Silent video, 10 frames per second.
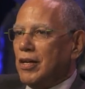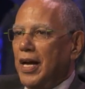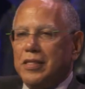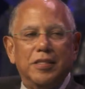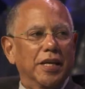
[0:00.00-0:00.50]

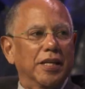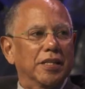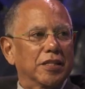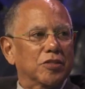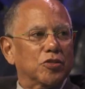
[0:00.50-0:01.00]
and saying he
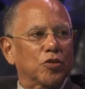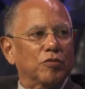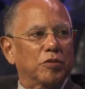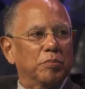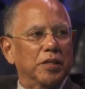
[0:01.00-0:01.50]
didn't
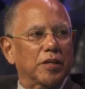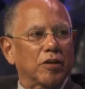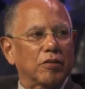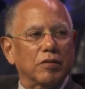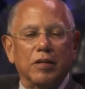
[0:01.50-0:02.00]
deserve to be
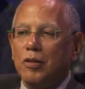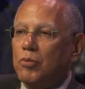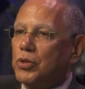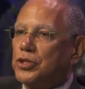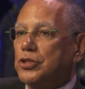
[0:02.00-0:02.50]
there
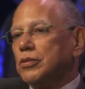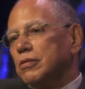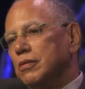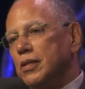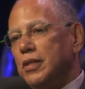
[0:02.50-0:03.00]
which
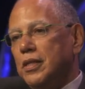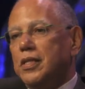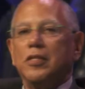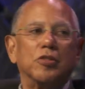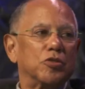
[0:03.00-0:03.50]
he
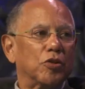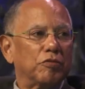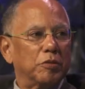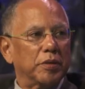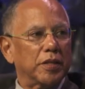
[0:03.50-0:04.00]
didn't
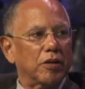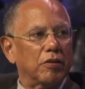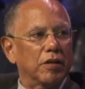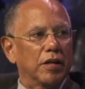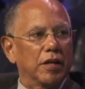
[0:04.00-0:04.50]
deserve to be there.
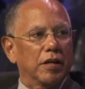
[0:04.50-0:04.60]
And then